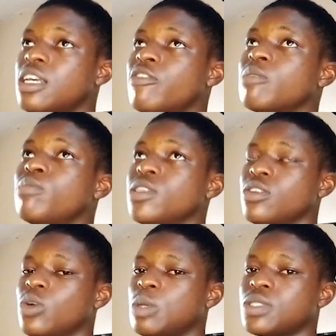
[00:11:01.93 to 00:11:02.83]
every page on
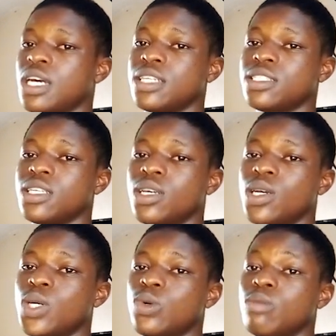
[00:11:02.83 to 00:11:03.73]
your website
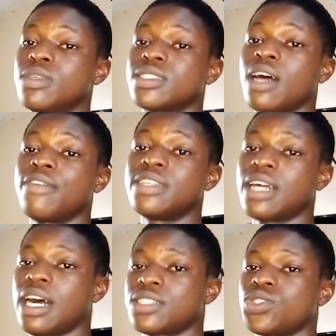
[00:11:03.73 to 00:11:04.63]
will be serving
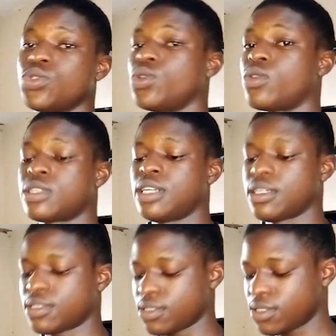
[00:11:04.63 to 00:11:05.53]
ads to your
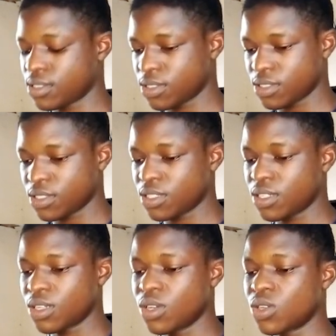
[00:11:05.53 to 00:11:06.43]
readers.
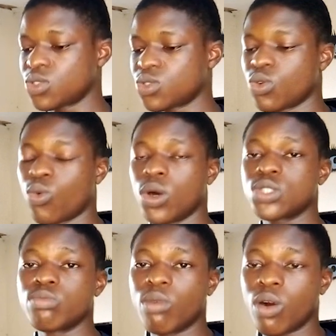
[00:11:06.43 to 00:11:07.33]
So want
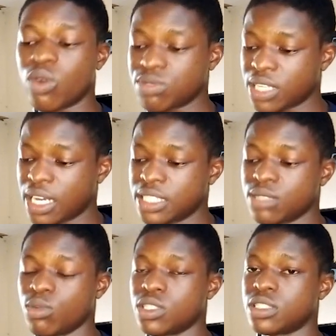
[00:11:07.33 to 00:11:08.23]
more website
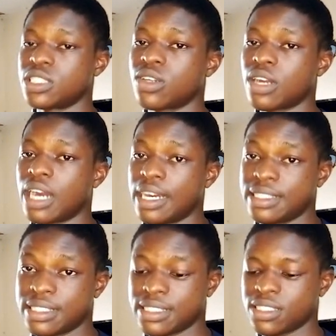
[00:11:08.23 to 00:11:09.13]
monetization
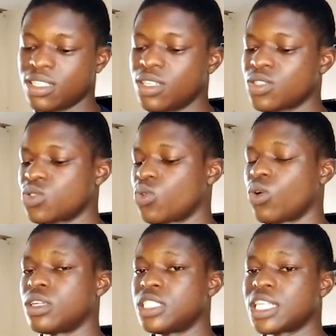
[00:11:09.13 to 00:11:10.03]
guides? So
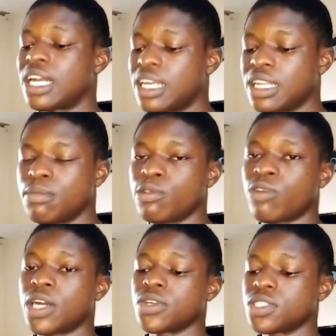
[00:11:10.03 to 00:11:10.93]
on this channel, before
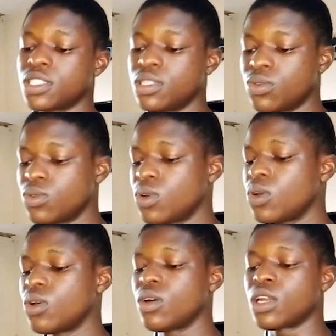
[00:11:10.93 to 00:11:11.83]
I continue,
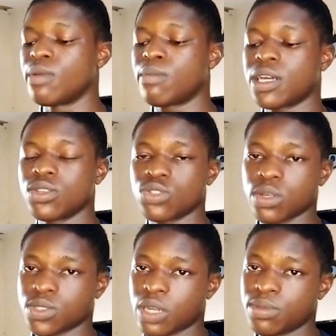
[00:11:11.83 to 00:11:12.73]
remember to
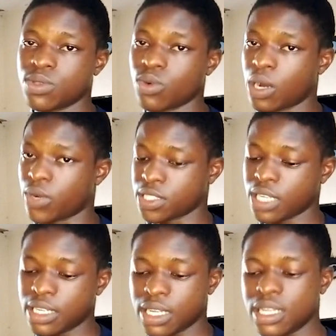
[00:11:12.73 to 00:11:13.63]
subscribe to our
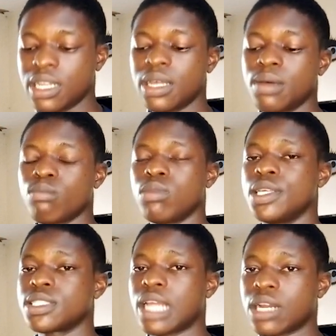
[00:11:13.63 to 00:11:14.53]
channel.
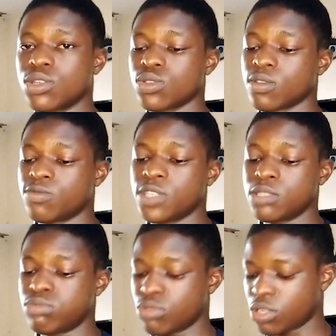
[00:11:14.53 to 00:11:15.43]
Please like us on
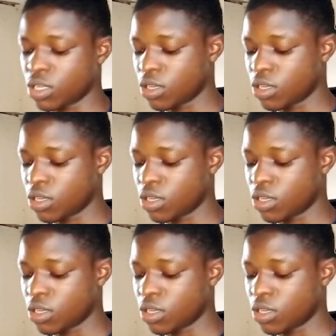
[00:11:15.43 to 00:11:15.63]
Facebook